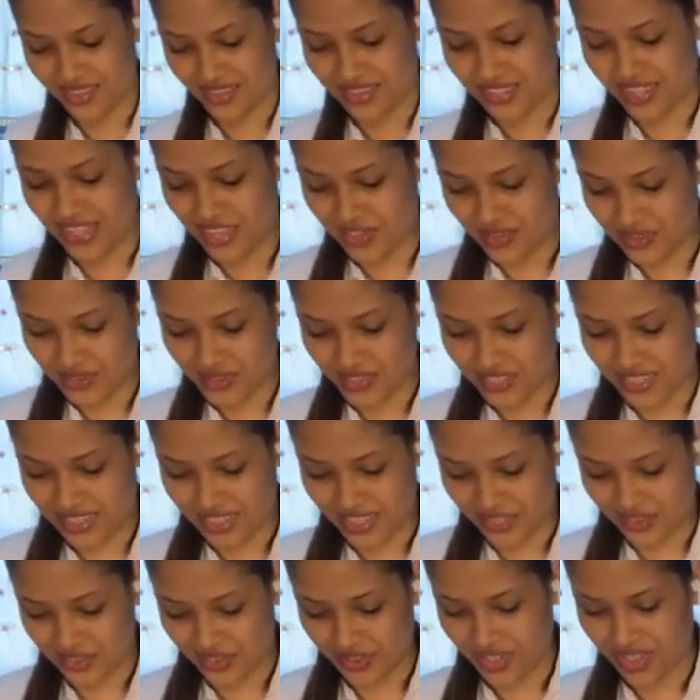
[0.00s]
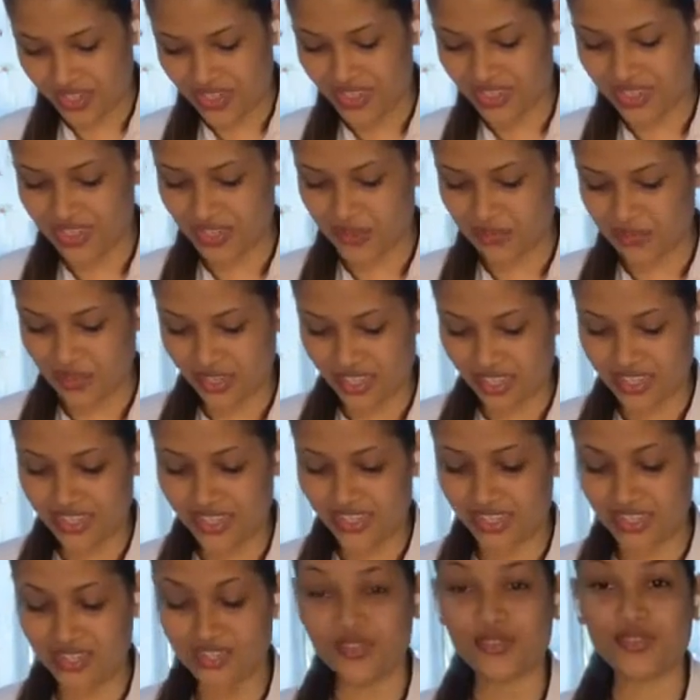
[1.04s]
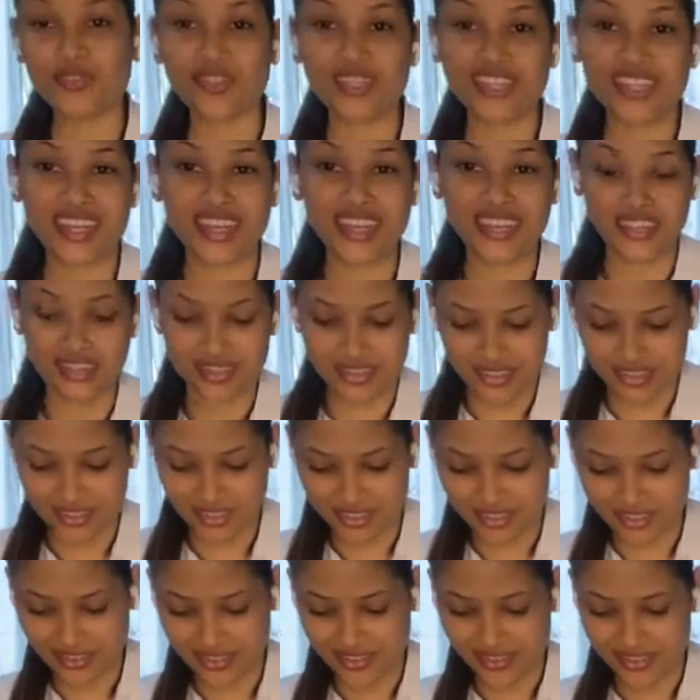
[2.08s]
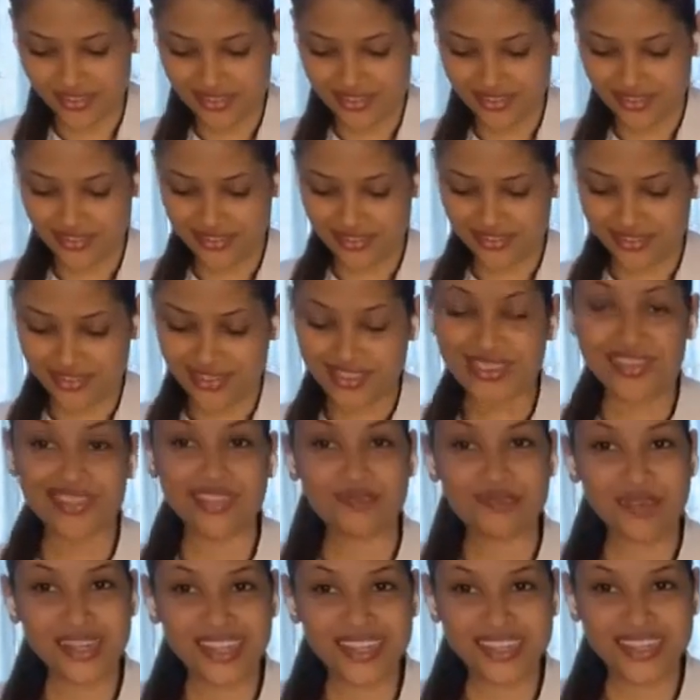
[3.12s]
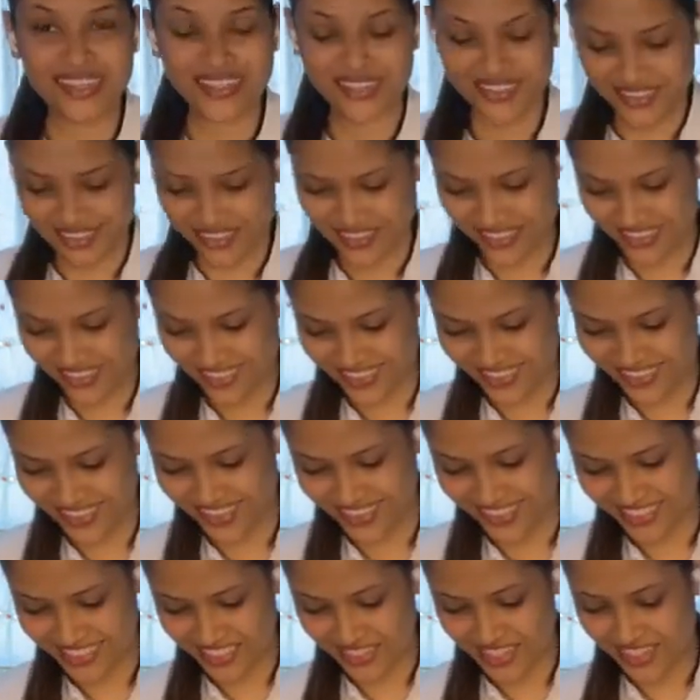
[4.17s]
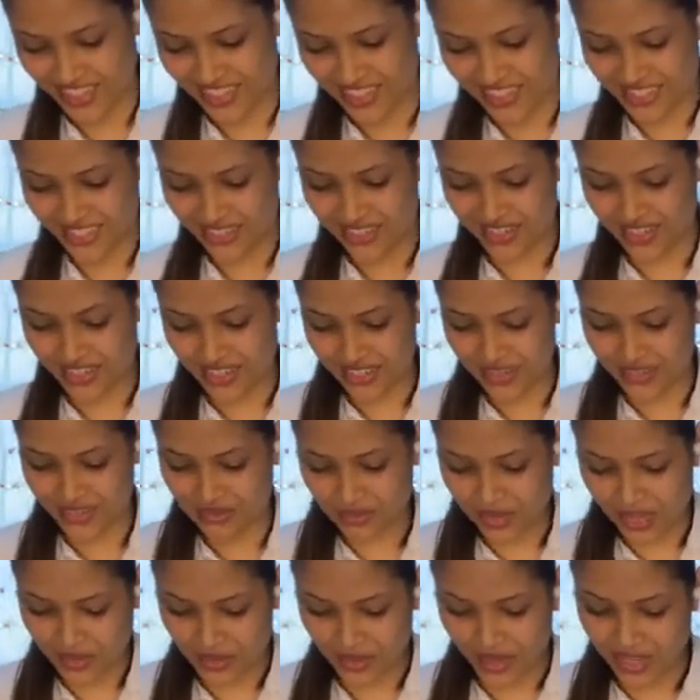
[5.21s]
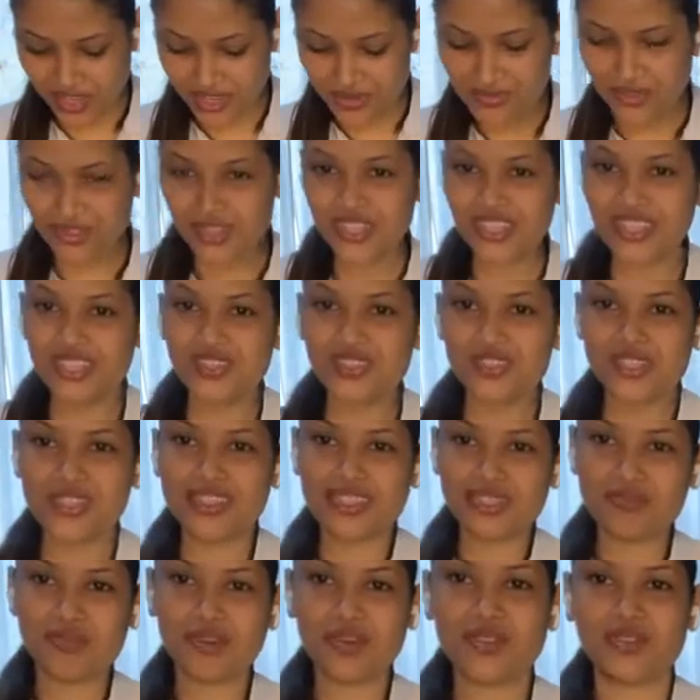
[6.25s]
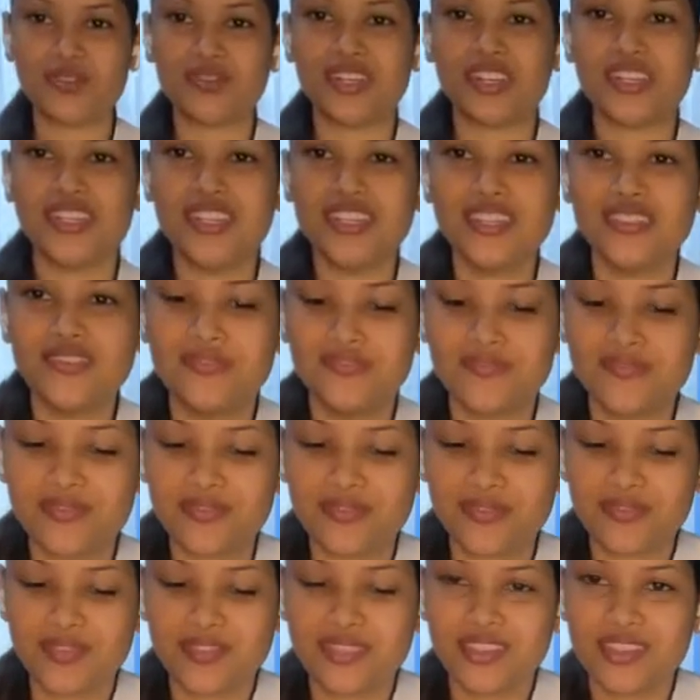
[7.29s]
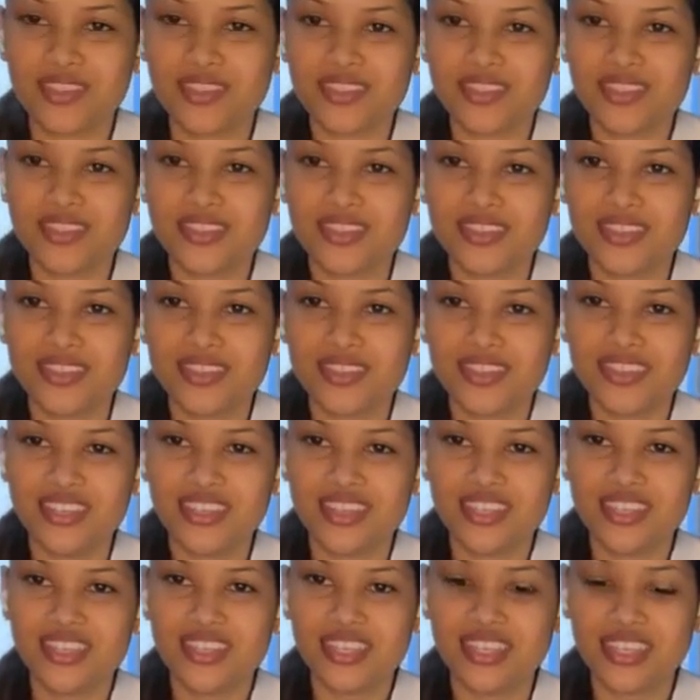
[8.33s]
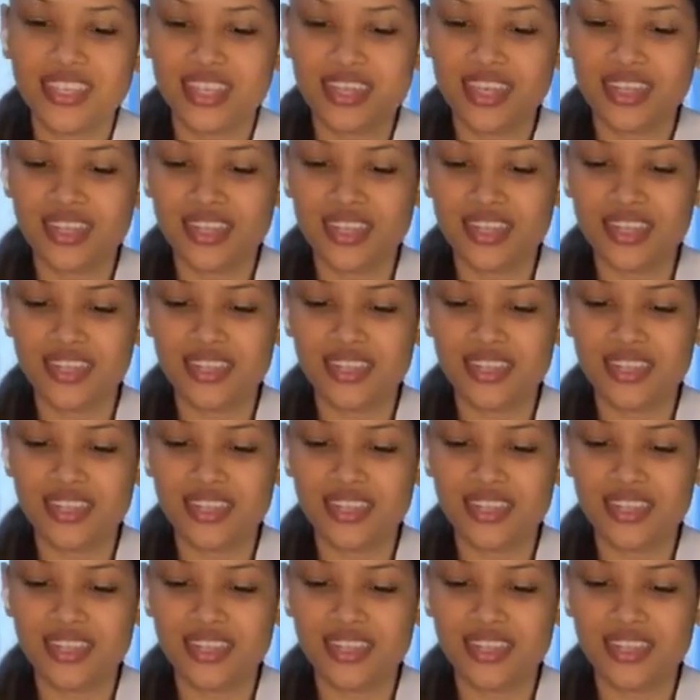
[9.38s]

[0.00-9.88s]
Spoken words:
tacos is definitely something that you could add to the menu. Okay, so my guacamole is just about ready. You can see that